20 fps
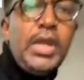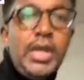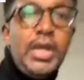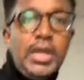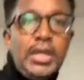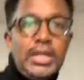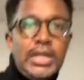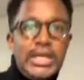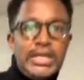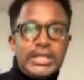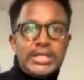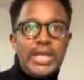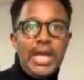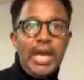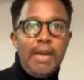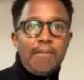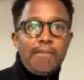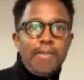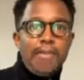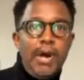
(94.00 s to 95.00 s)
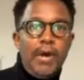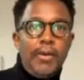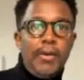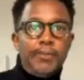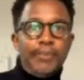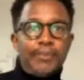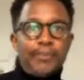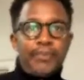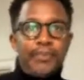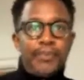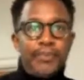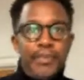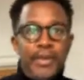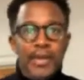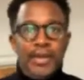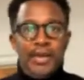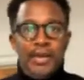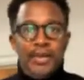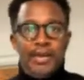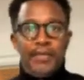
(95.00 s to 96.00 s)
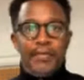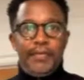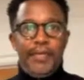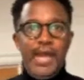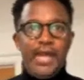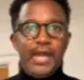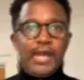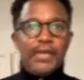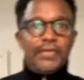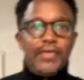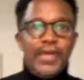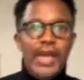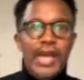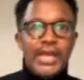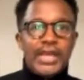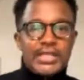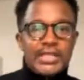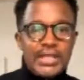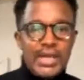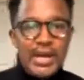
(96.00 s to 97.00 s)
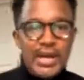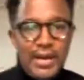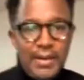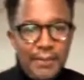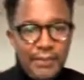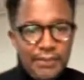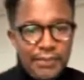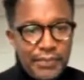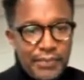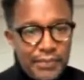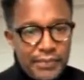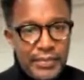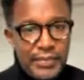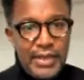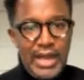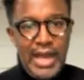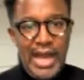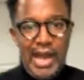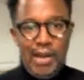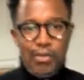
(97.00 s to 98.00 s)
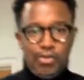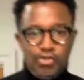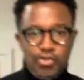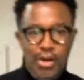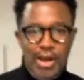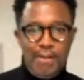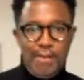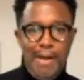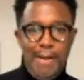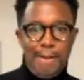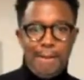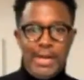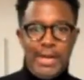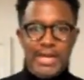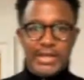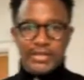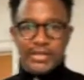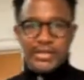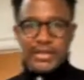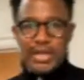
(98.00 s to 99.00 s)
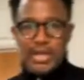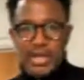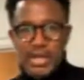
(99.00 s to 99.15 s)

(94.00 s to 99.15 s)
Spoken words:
That's 7 more. But thank you, Tom. I will try my best.